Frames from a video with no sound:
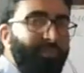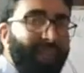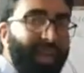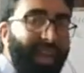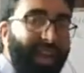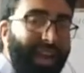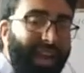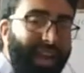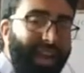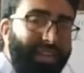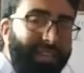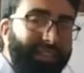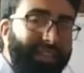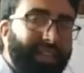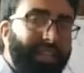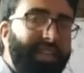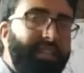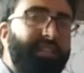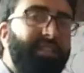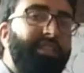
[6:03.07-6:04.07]
and they
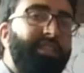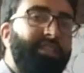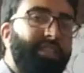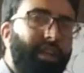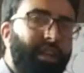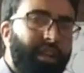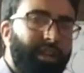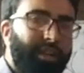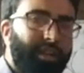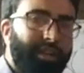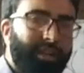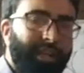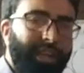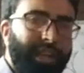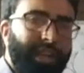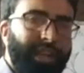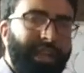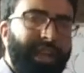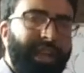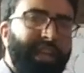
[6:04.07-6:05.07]
start
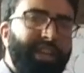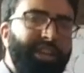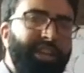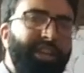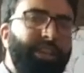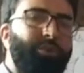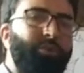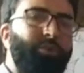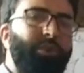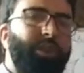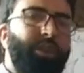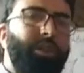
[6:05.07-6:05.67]
a new